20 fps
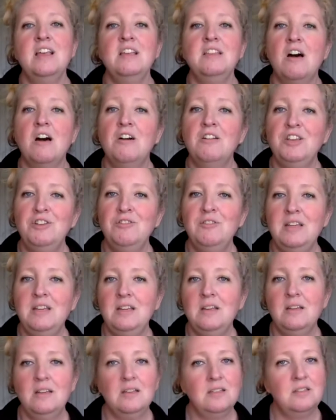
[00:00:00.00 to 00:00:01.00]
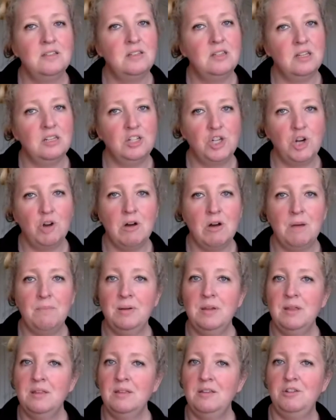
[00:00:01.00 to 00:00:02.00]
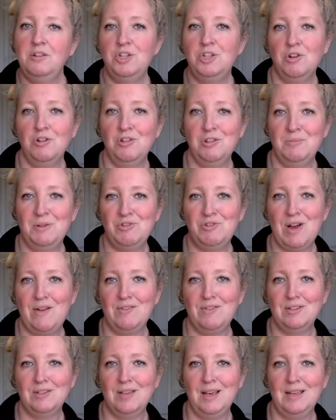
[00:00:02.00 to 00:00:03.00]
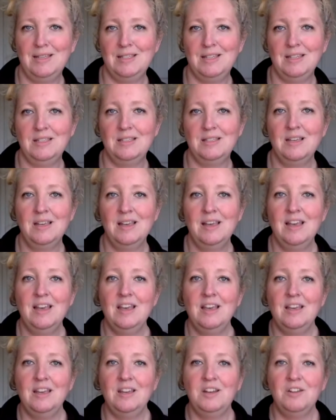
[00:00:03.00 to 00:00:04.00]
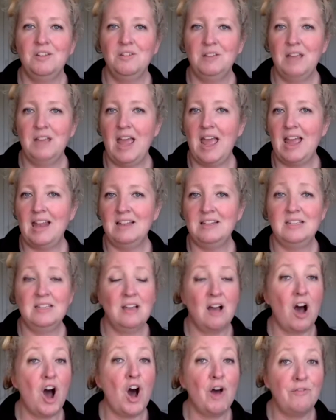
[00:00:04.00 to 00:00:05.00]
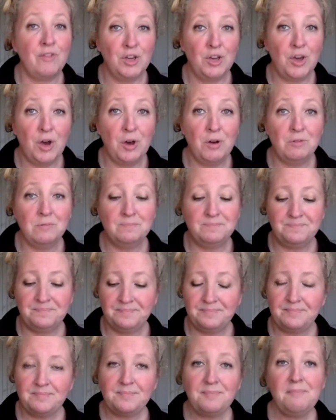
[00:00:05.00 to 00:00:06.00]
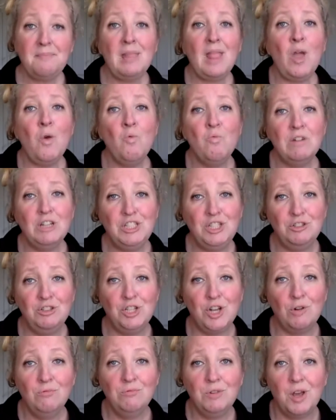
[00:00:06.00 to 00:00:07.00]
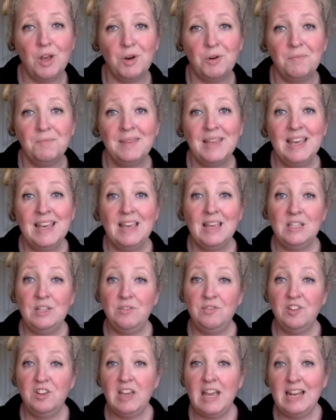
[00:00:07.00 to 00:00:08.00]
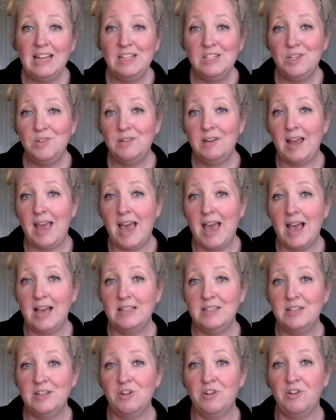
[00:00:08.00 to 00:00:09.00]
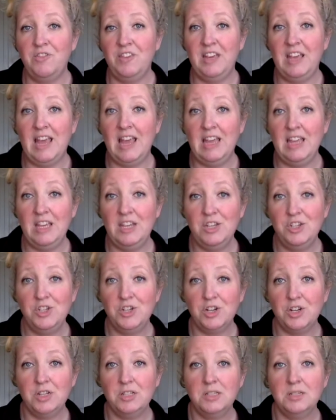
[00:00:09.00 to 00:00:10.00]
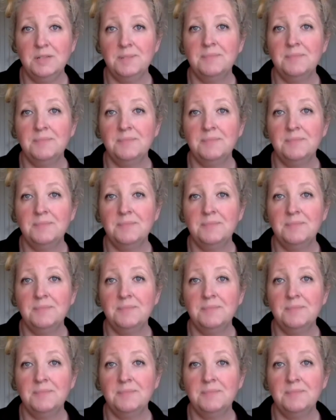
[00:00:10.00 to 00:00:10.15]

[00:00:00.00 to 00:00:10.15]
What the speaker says: All you need is to show up, you show them a driver's license, you know, and off you go. What you don't know is if you get into an accident or if you get injured,